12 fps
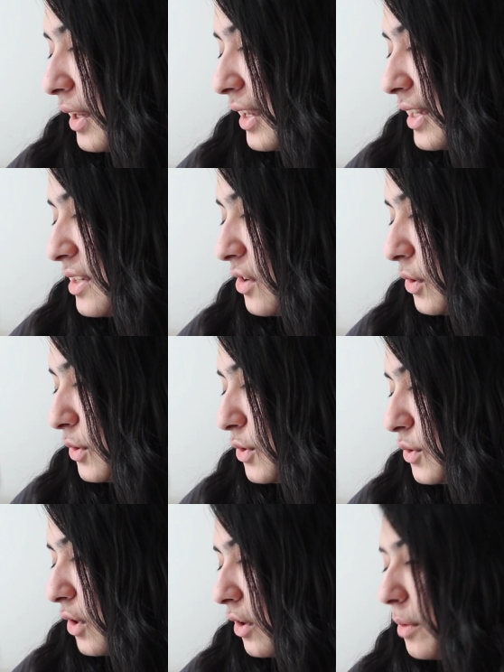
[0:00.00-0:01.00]
I guess I'll
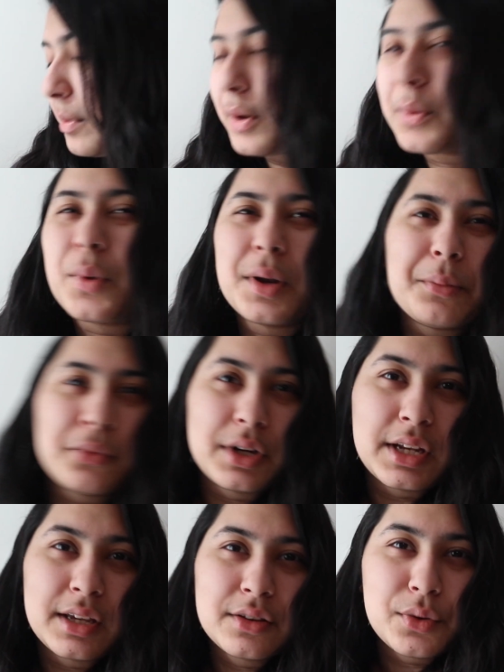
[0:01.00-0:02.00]
also talk about what I'm
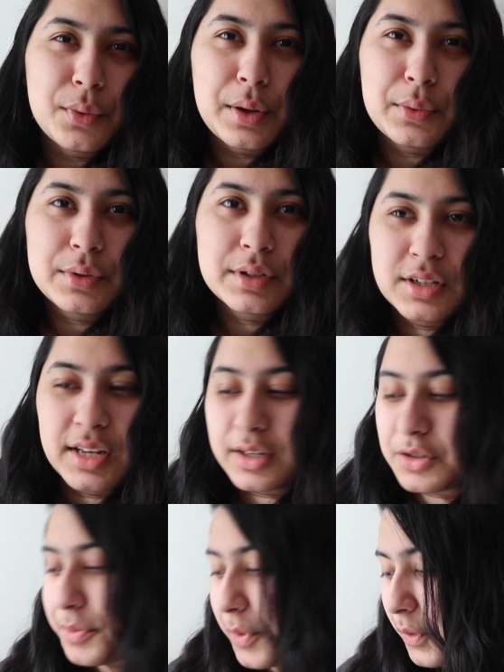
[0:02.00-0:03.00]
reading throughout today
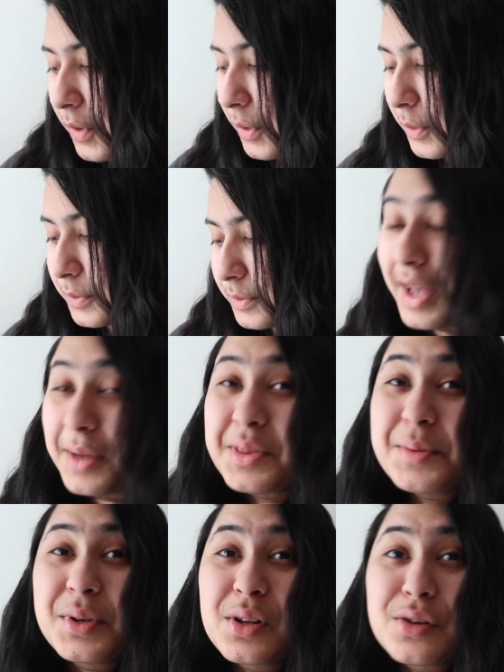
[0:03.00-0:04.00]
and tomorrow. I am in
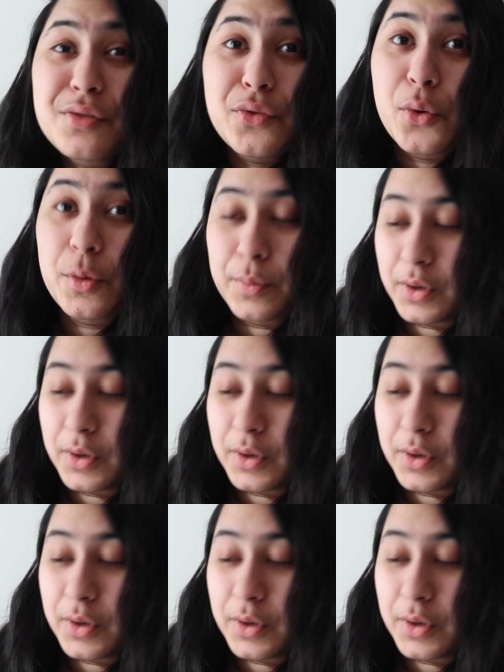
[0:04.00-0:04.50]
the middle of four